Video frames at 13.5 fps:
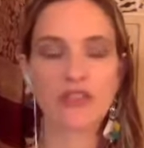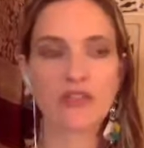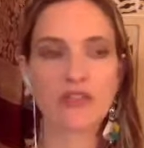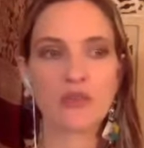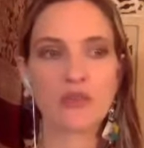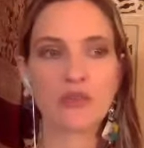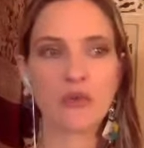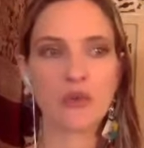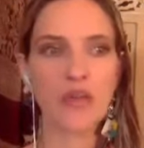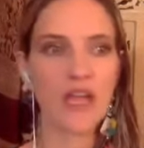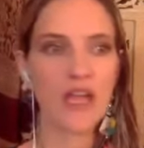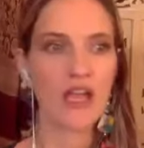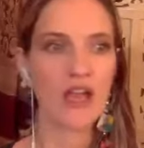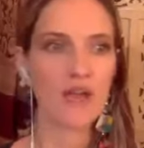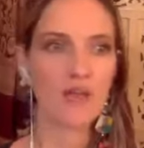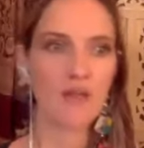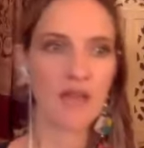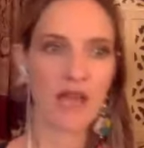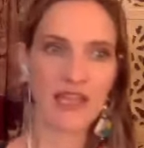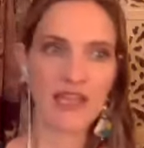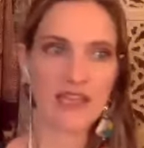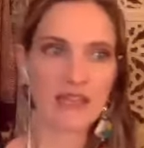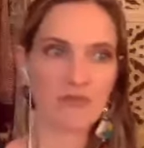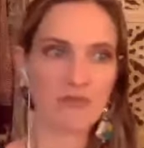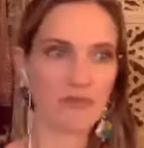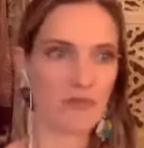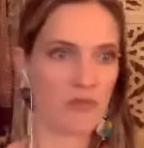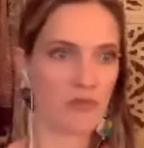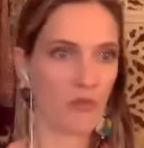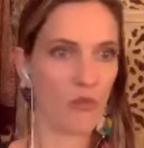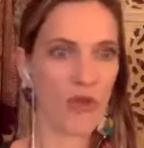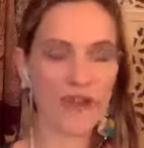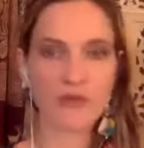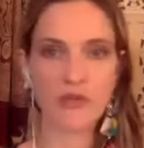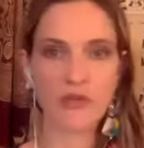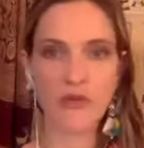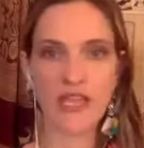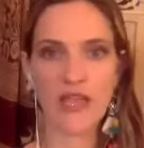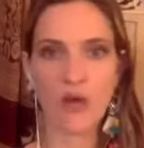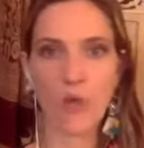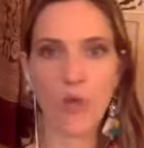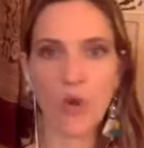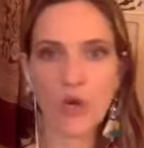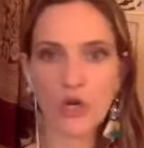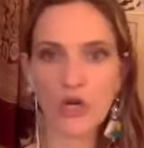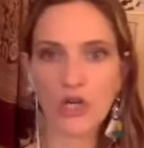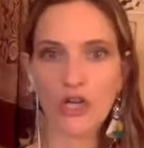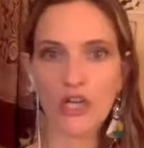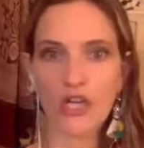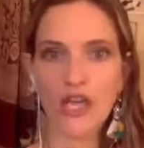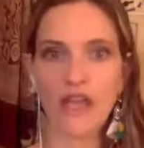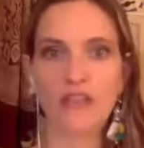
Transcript: to what I'm doing at work,